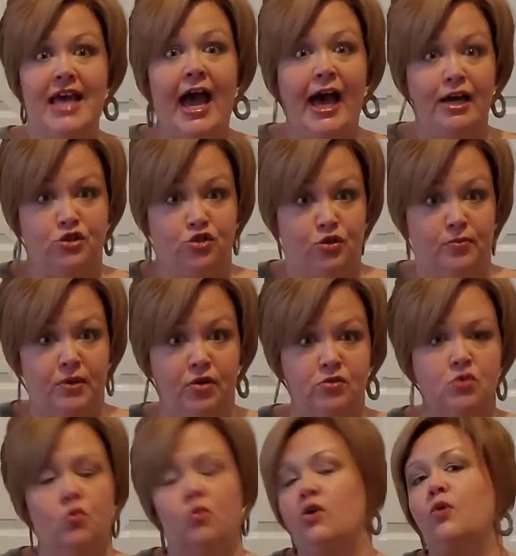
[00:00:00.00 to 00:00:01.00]

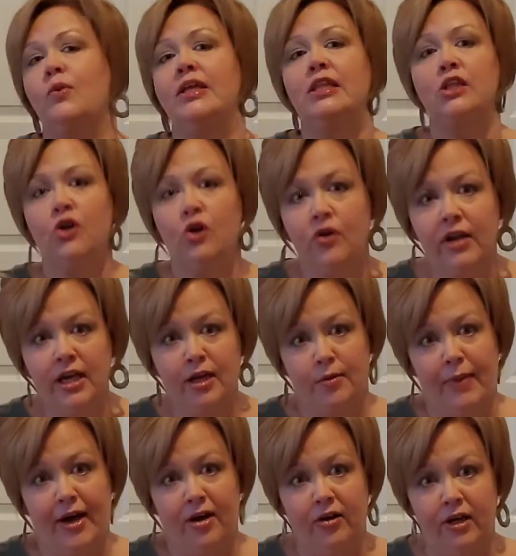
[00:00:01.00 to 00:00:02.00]
attributes. What are we learning
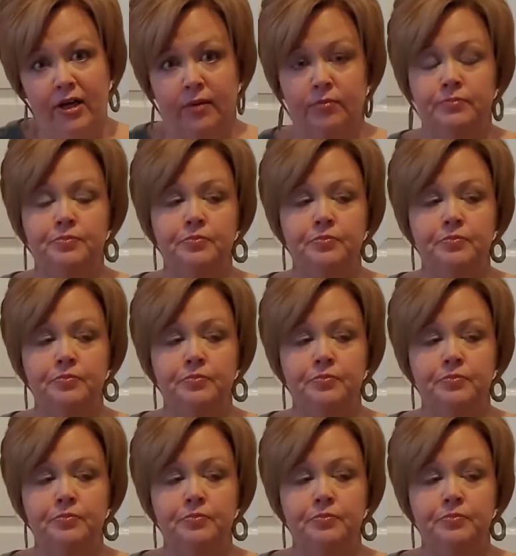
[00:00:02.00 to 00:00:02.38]
about him?